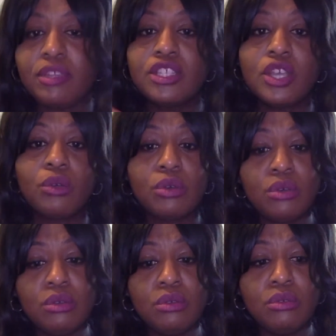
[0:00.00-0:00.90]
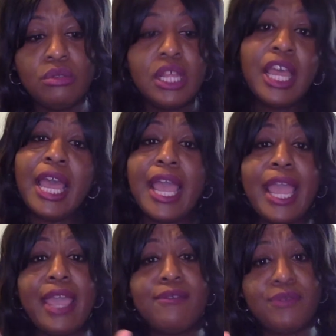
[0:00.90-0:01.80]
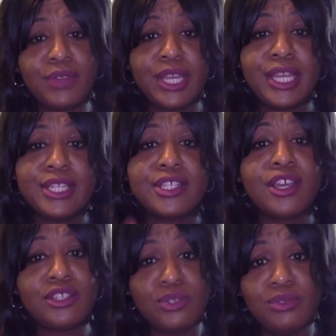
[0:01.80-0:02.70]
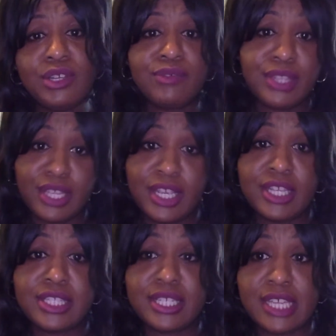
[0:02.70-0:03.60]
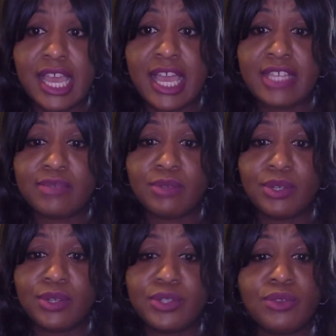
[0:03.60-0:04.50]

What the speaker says: So cool and friends are two different things in Ty's world.